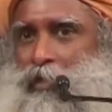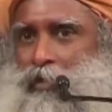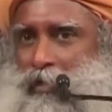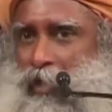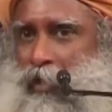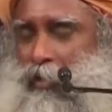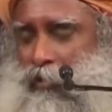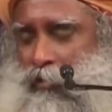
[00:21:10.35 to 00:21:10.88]

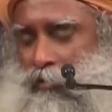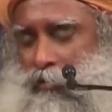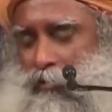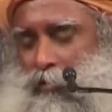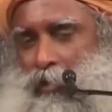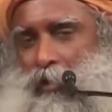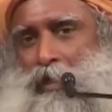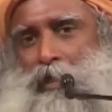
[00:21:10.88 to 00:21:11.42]

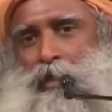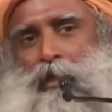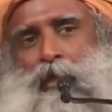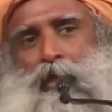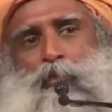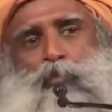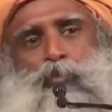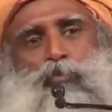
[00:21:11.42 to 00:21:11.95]
then he
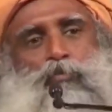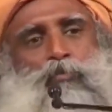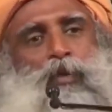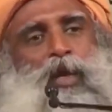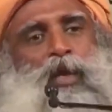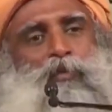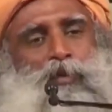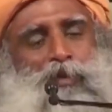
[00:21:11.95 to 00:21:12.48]
can
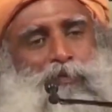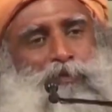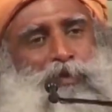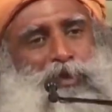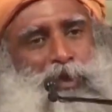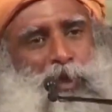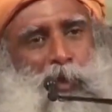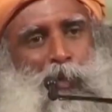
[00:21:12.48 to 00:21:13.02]
play with the
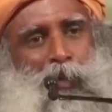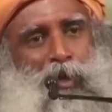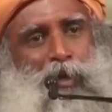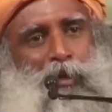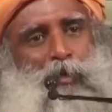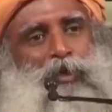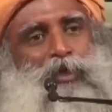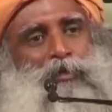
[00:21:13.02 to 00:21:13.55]
physical
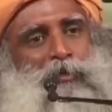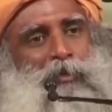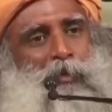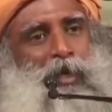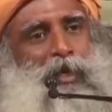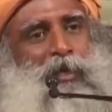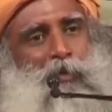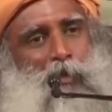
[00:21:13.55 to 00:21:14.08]
world whichever
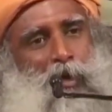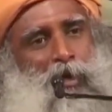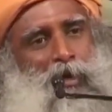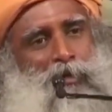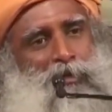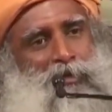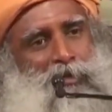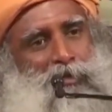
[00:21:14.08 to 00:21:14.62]
way he
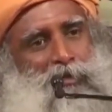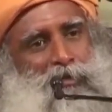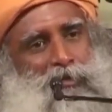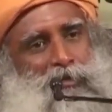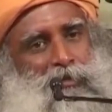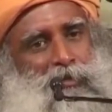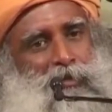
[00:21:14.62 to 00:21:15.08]
wants.